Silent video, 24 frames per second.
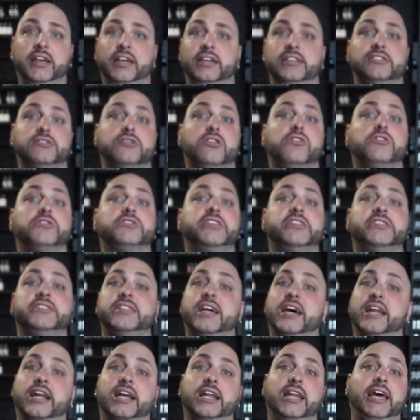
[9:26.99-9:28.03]
As long as it's
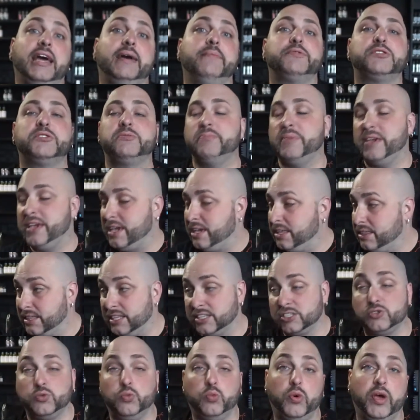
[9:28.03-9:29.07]
not a clamp to me,
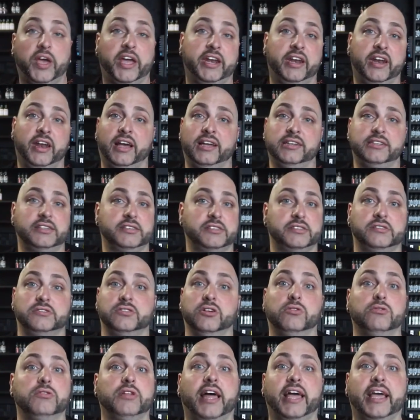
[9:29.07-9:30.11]
that's a win. I just
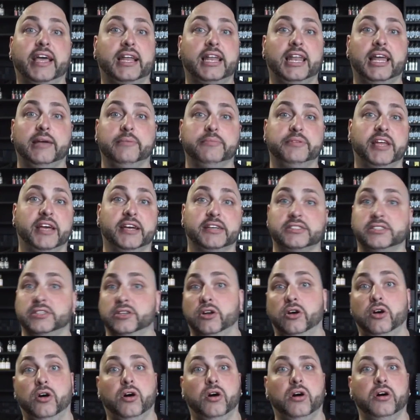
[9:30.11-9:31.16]
don't like clamped decks at
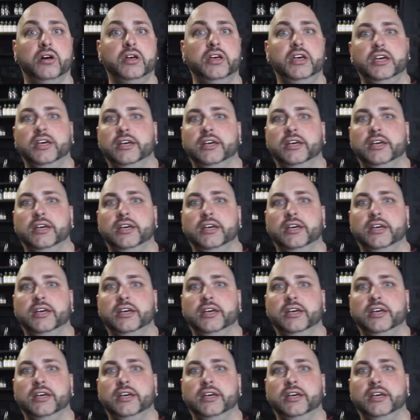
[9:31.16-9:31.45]
all.